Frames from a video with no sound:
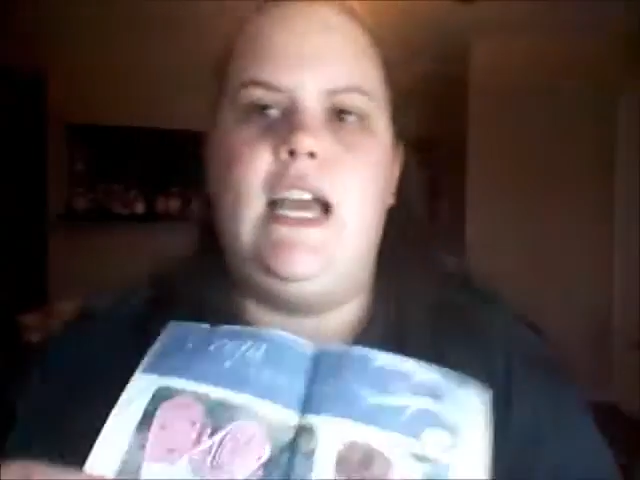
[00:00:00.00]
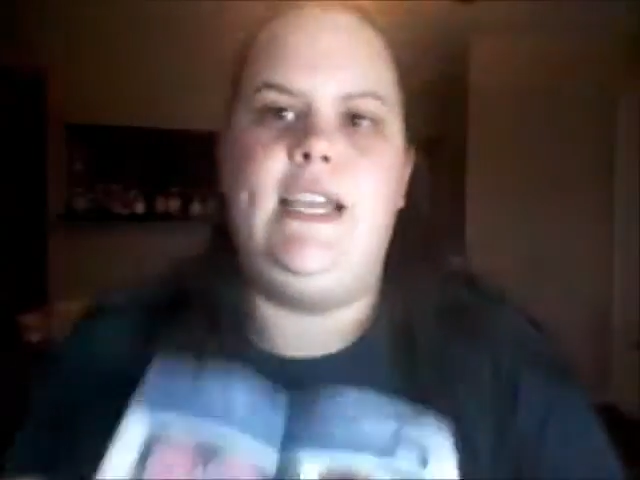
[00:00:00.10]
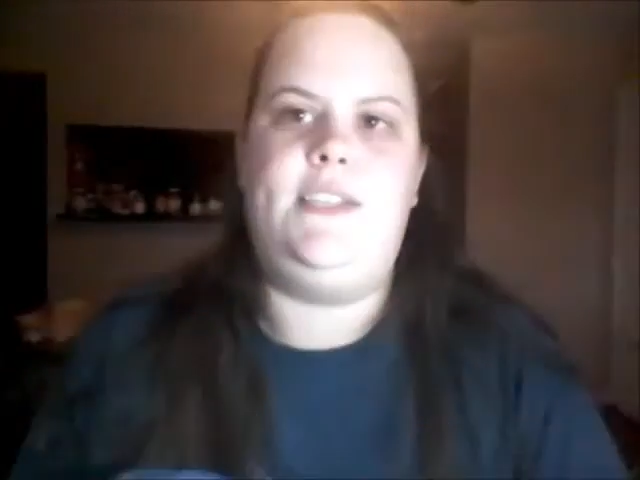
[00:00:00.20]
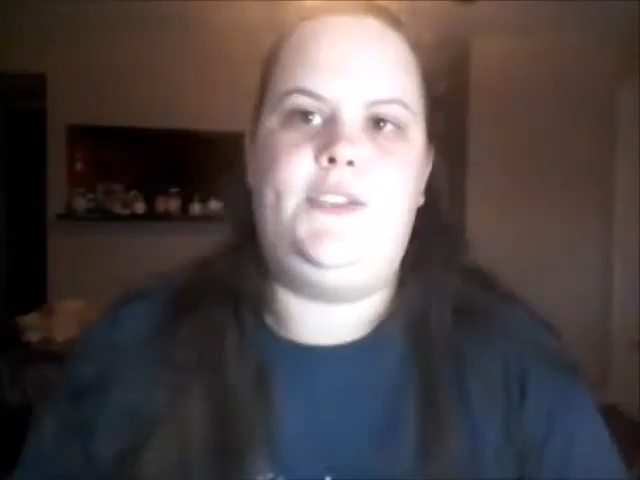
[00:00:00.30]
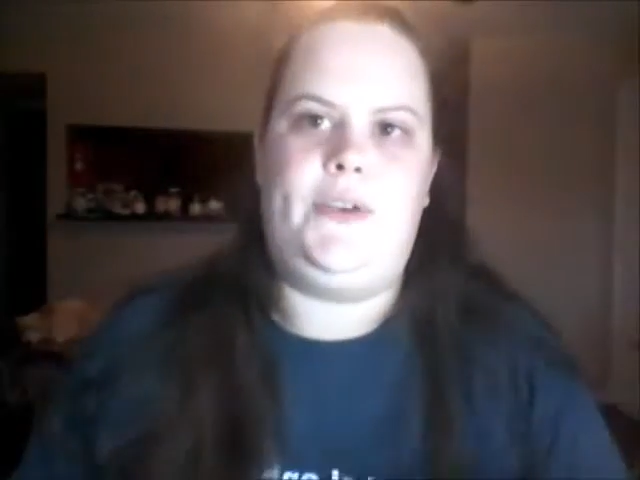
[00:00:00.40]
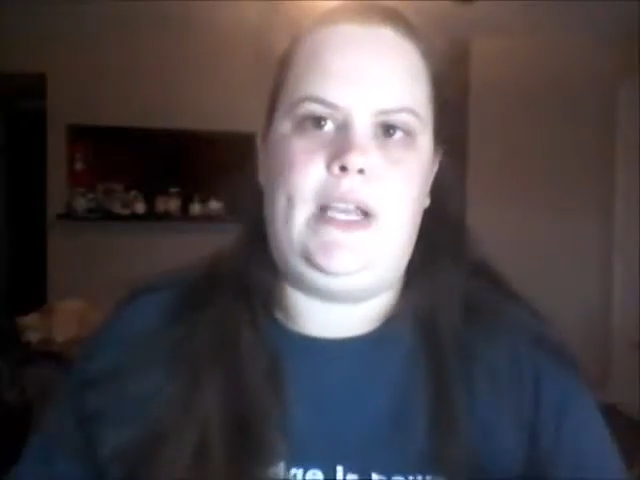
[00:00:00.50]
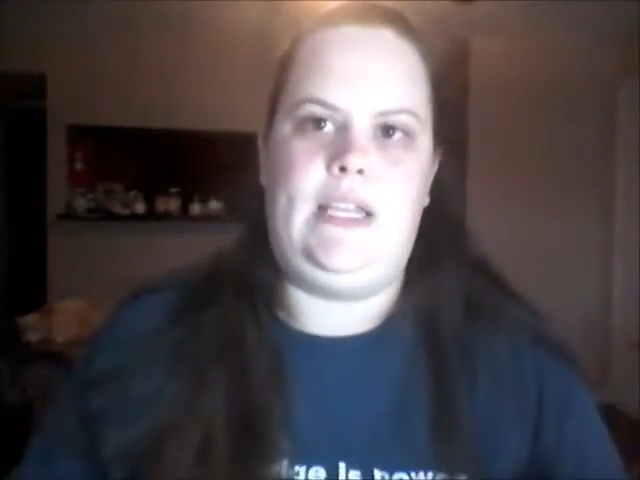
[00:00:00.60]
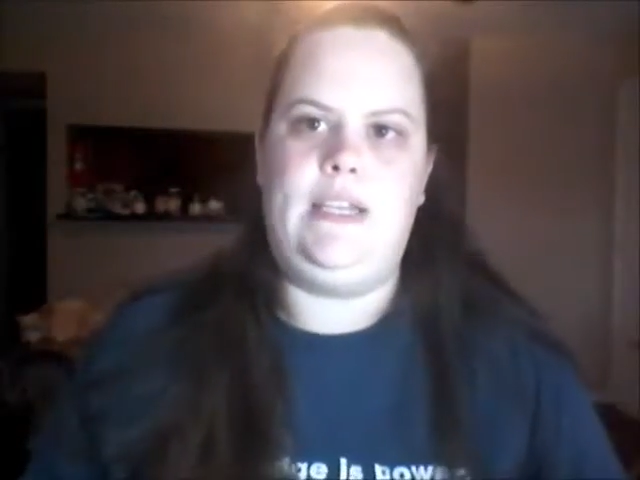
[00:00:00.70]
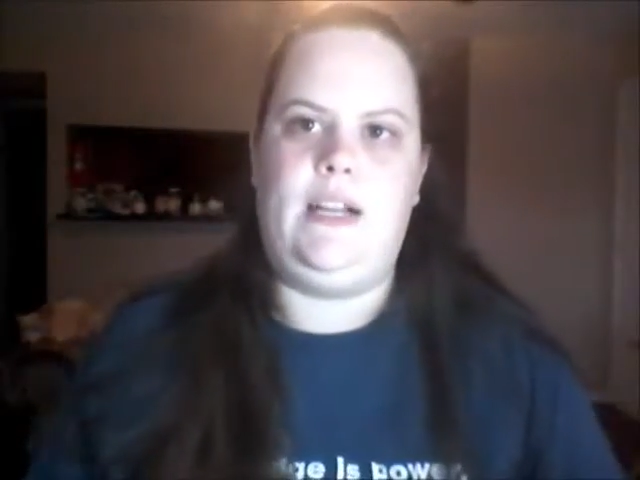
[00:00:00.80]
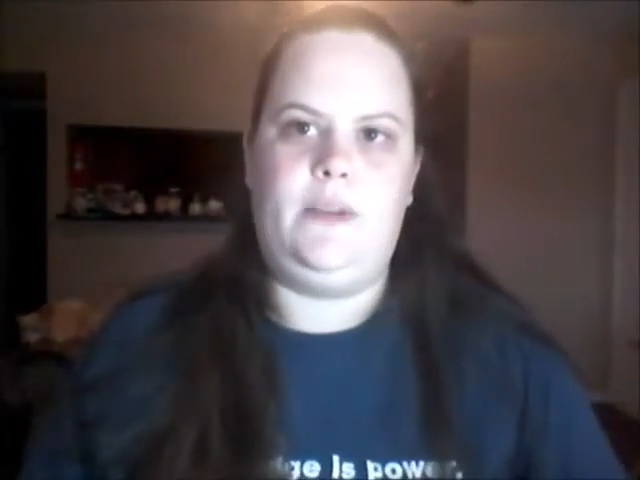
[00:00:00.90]
nice
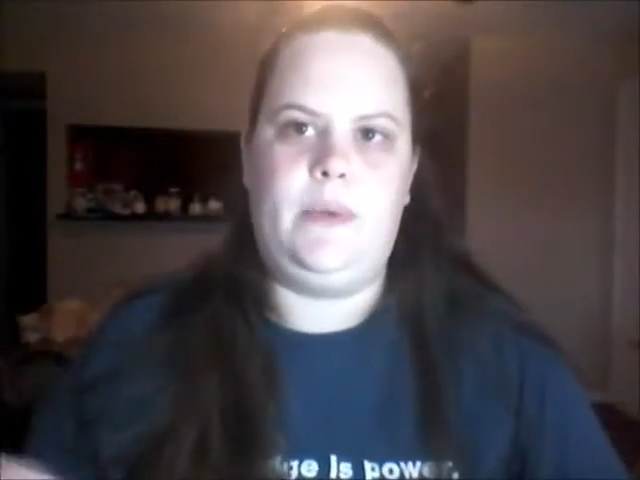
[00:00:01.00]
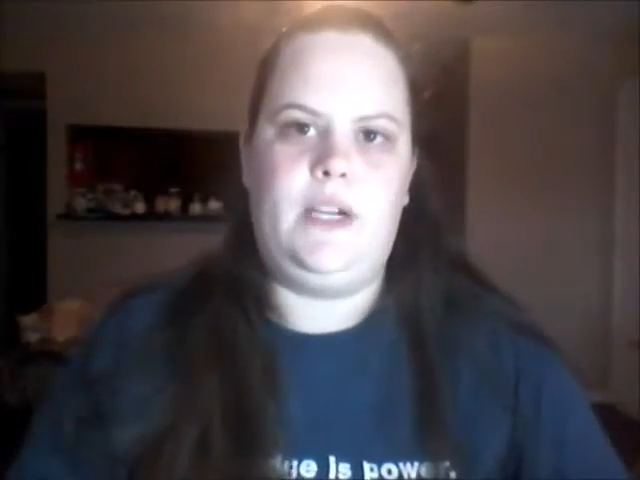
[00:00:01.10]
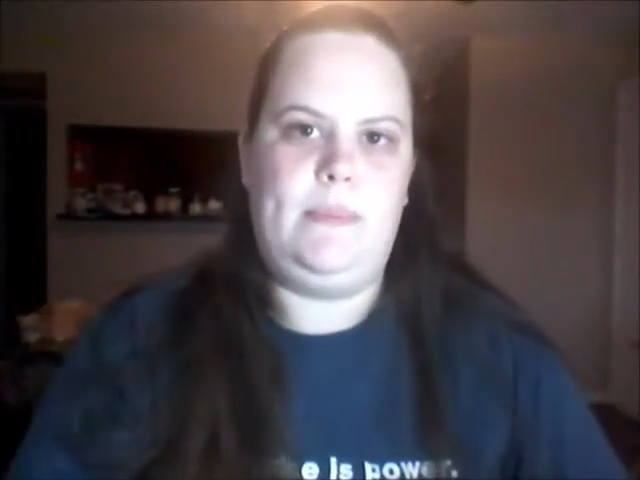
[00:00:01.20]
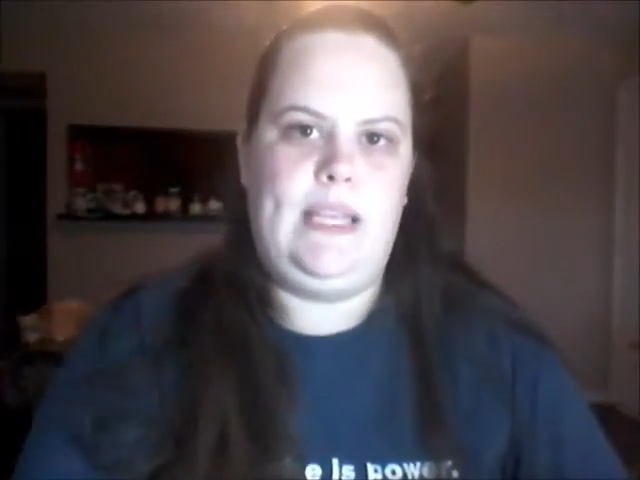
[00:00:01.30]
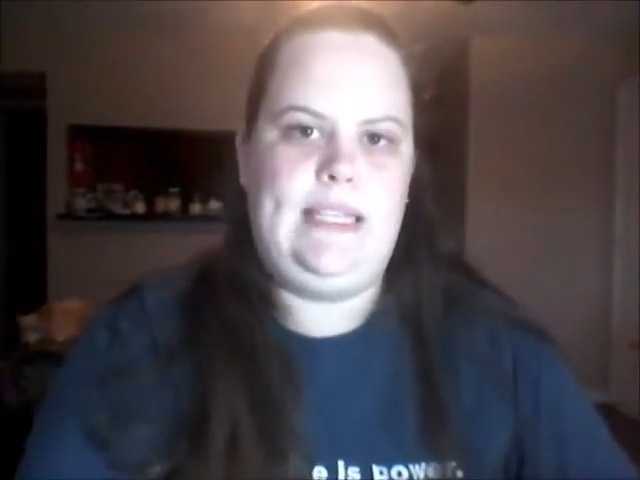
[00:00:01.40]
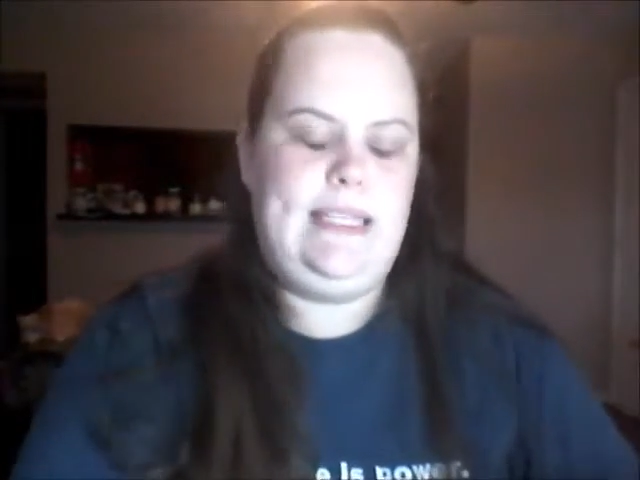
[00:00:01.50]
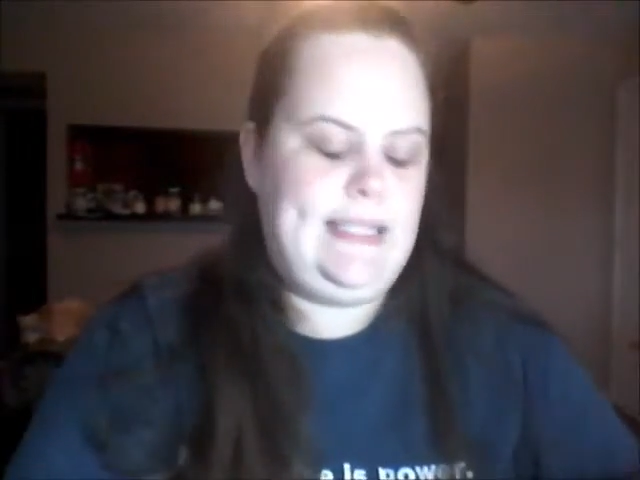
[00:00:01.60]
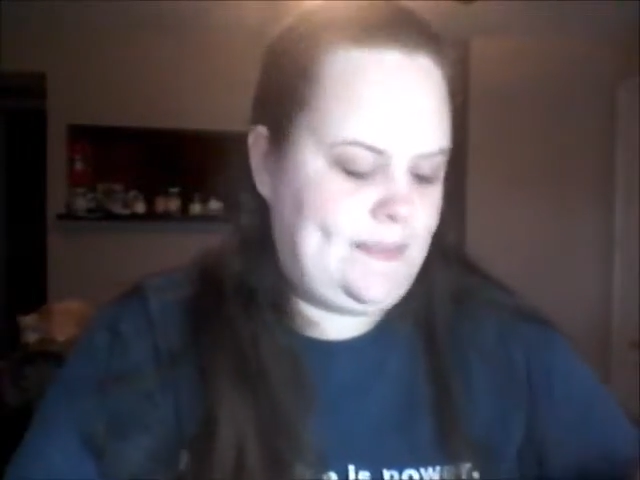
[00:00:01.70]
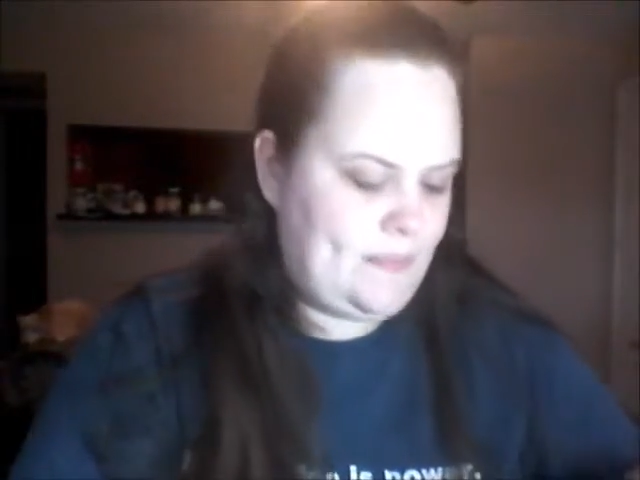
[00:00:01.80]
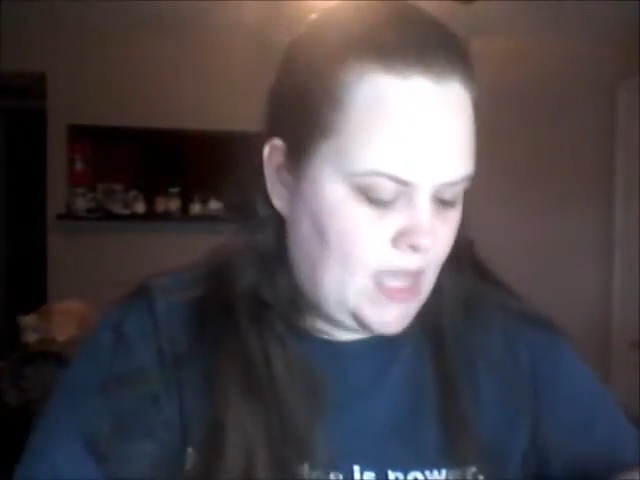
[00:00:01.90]
stranded colorwork
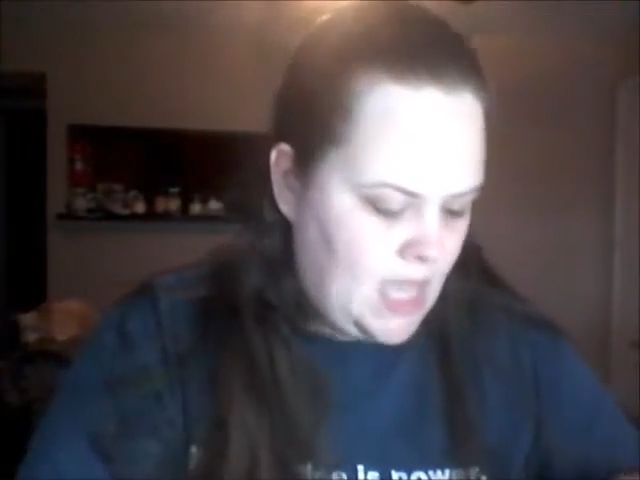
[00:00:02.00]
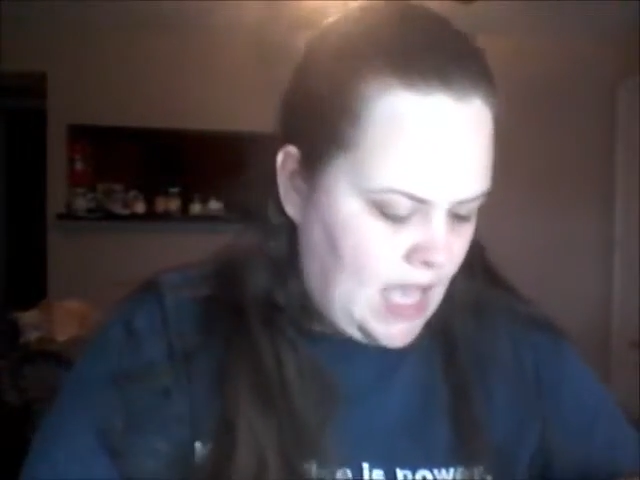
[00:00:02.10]
mittens.